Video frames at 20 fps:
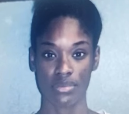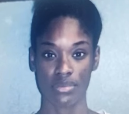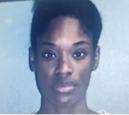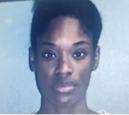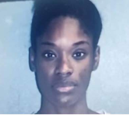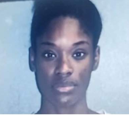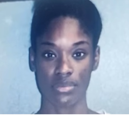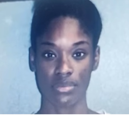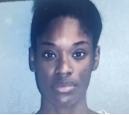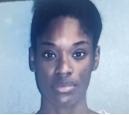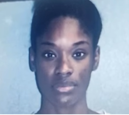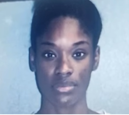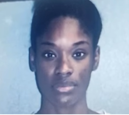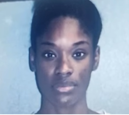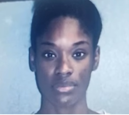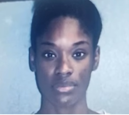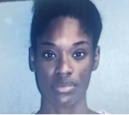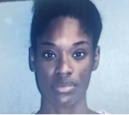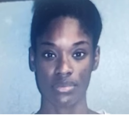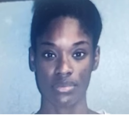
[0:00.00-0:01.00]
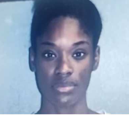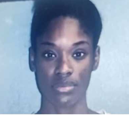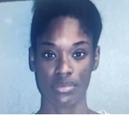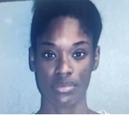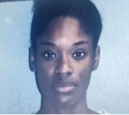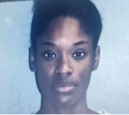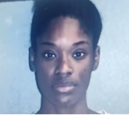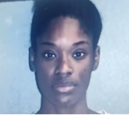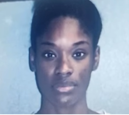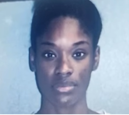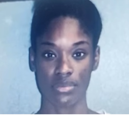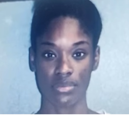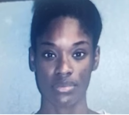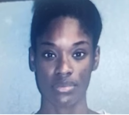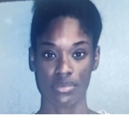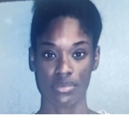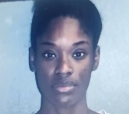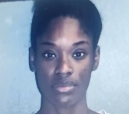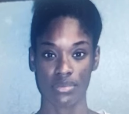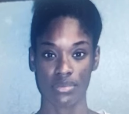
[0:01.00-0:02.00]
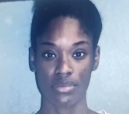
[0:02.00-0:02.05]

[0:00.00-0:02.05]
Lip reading: (no one is talking)